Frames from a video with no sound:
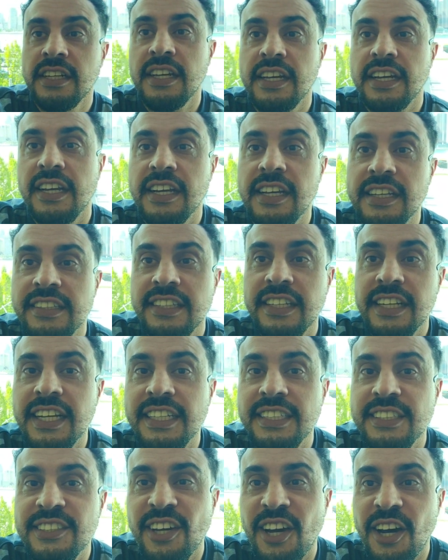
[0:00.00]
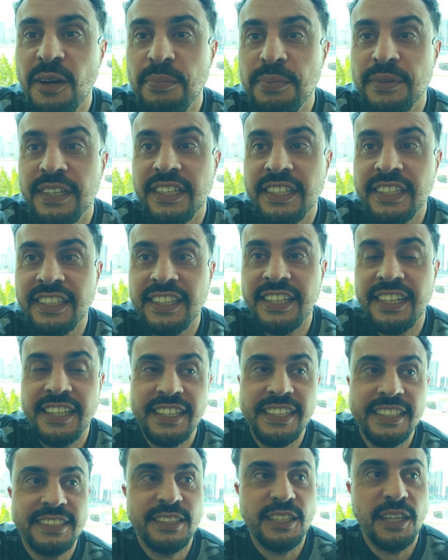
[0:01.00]
And today's topic
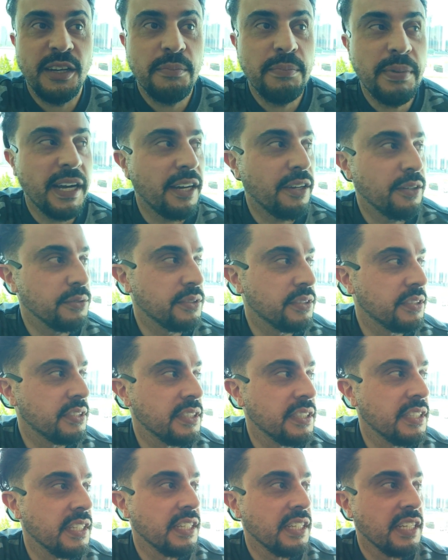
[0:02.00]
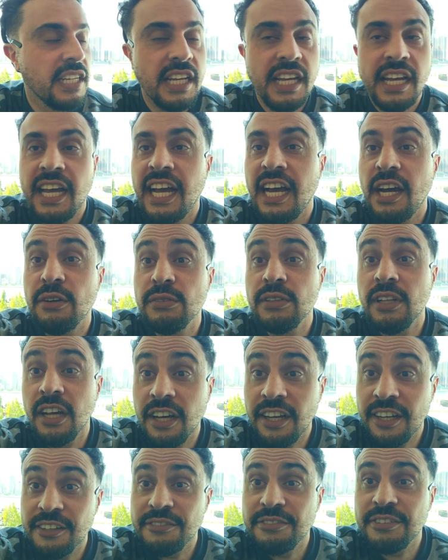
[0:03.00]
is about how
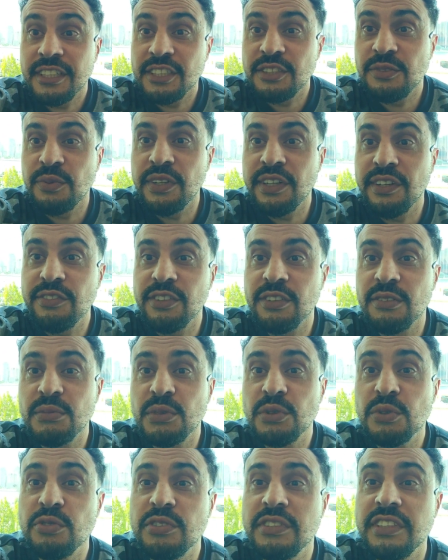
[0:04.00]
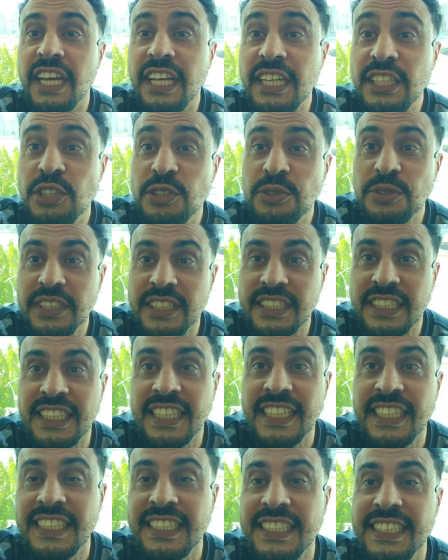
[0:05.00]
love is one of the most dangerous
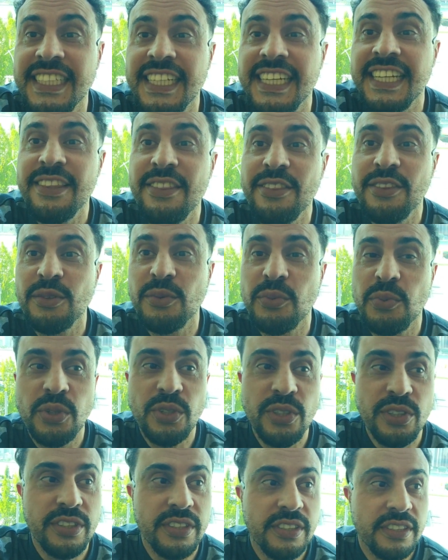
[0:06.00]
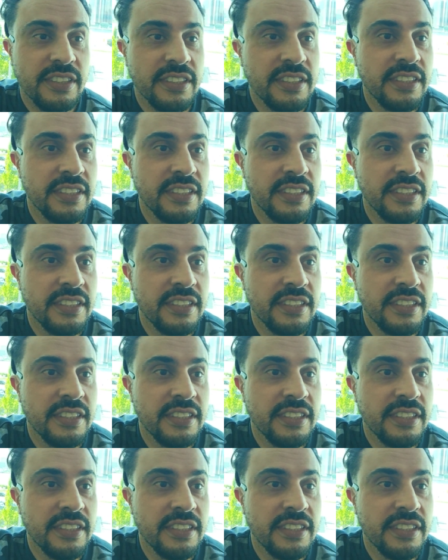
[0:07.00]
things in the world.